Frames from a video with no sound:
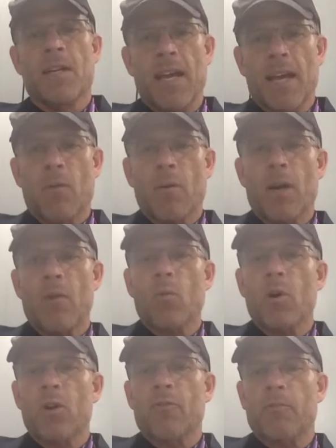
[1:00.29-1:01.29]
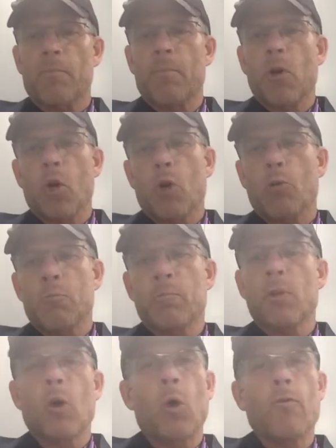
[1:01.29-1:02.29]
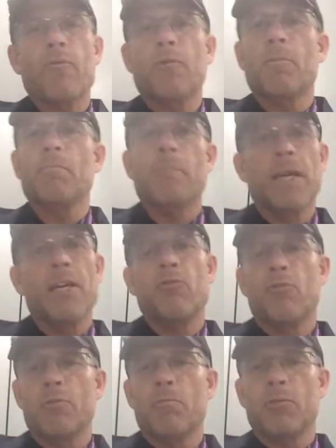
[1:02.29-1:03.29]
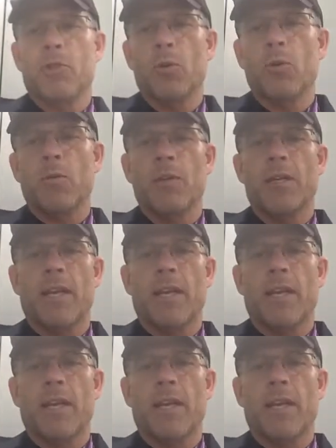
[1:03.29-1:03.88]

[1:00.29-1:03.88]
Now I work from home, going from bedroom to the